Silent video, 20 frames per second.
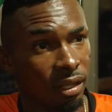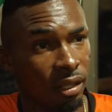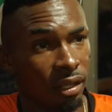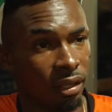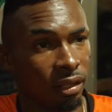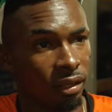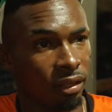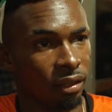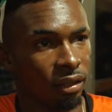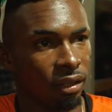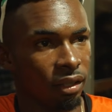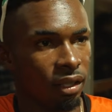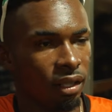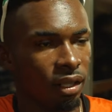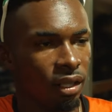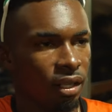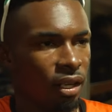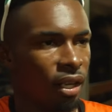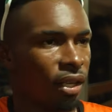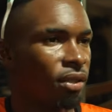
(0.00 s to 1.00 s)
And
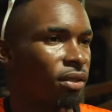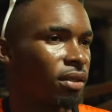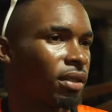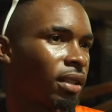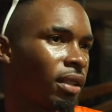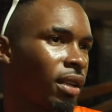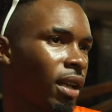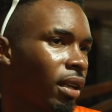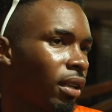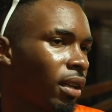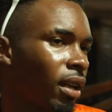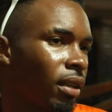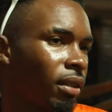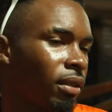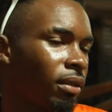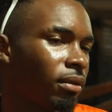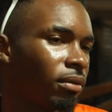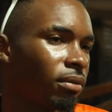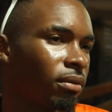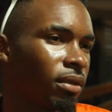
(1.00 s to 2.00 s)
like you said,
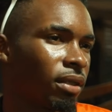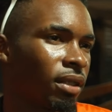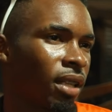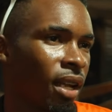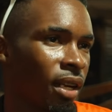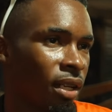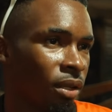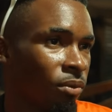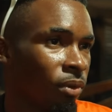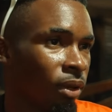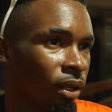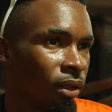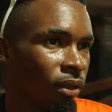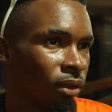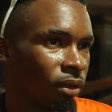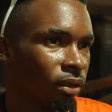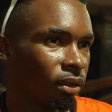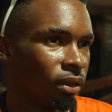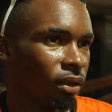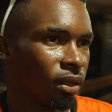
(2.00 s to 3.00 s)
I started well
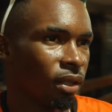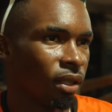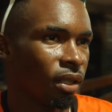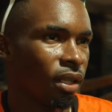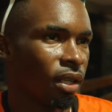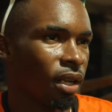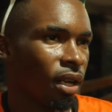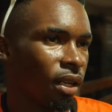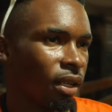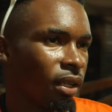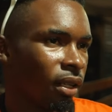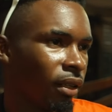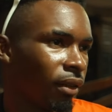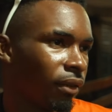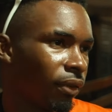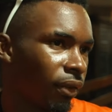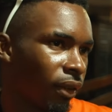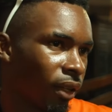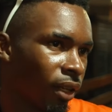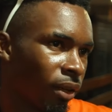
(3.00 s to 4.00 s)
and then
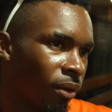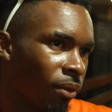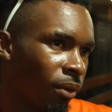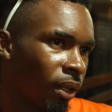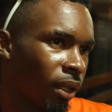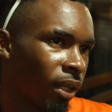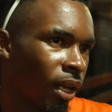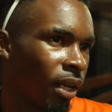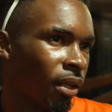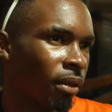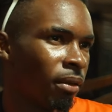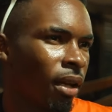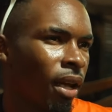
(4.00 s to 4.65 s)
fell away.